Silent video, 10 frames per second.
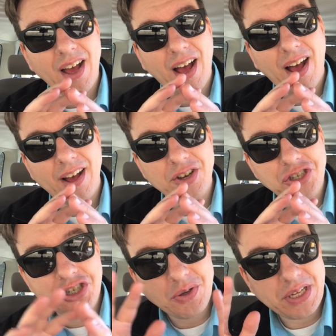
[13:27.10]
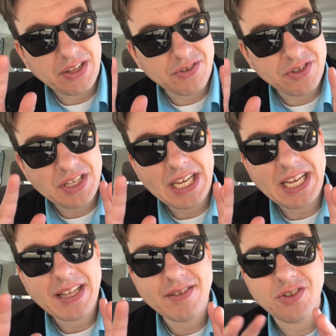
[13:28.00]
uh, shooting
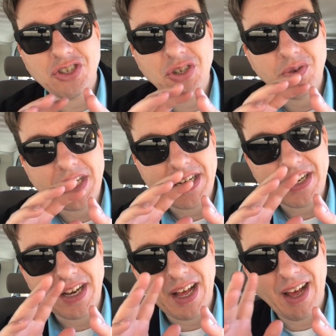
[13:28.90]
scenes, shooting.